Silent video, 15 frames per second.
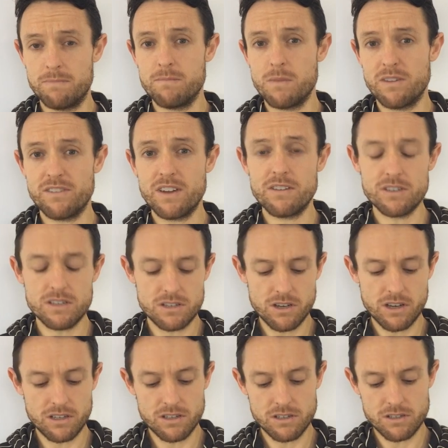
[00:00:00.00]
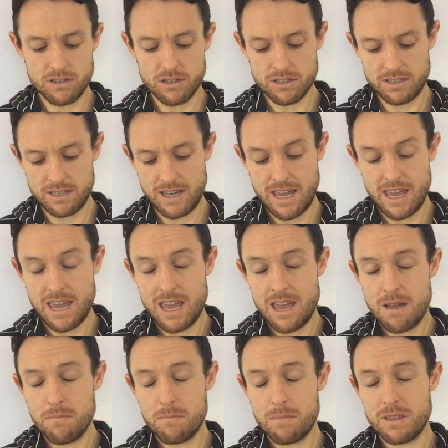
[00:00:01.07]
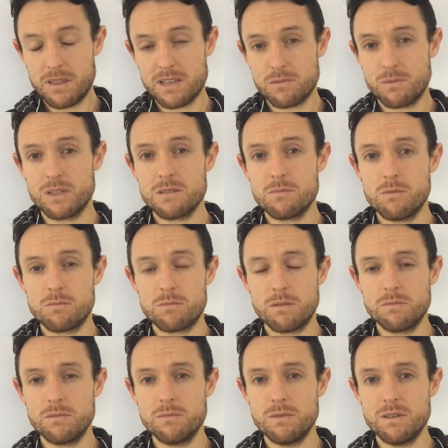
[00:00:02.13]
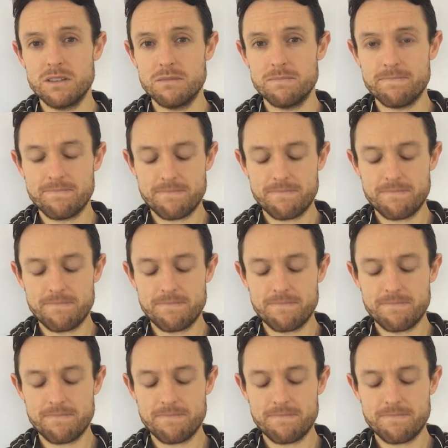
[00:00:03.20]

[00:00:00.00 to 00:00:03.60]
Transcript: my favorite cycling socks. But there's one small problem with them.